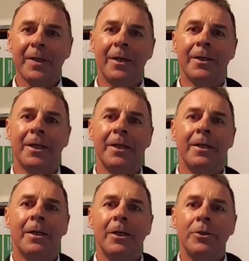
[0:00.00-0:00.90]

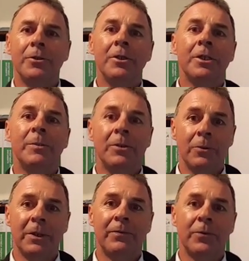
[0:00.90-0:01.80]
Okay, you need to be
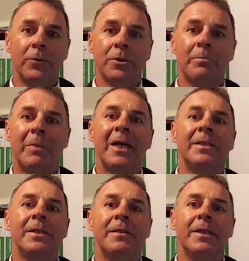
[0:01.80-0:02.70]
looking for some
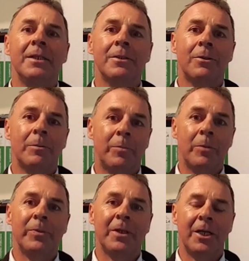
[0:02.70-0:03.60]
basic things like
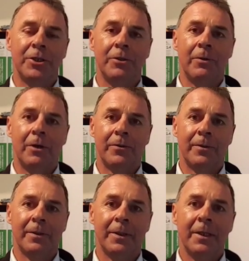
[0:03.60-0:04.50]
population
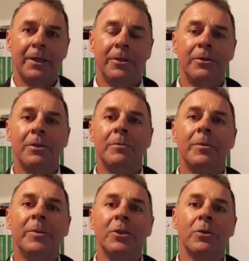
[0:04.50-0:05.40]
growth. You need
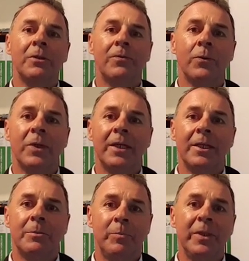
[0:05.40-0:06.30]
to be looking for where
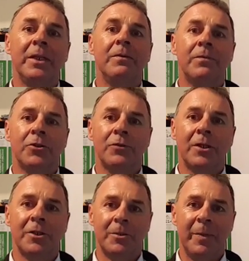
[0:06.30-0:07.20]
there's big
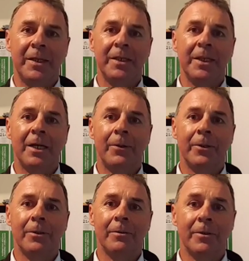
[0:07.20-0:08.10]
infrastructure spending
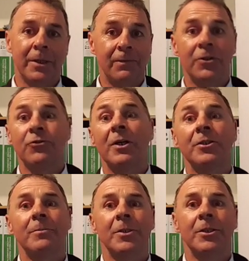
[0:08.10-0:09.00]
going on.
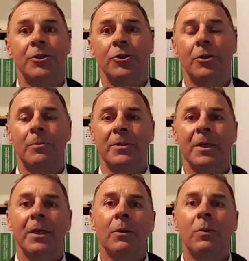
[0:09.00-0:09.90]
Infrastructure means jobs.
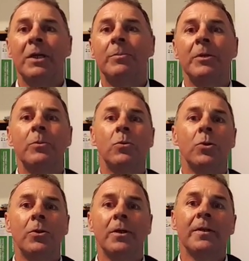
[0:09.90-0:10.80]
Where people
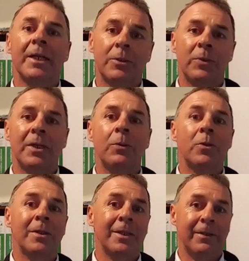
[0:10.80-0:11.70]
work, that's where they
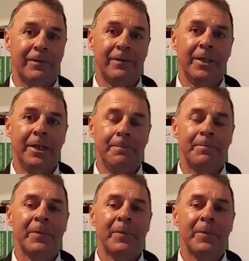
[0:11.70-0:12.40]
want to live. Yeah.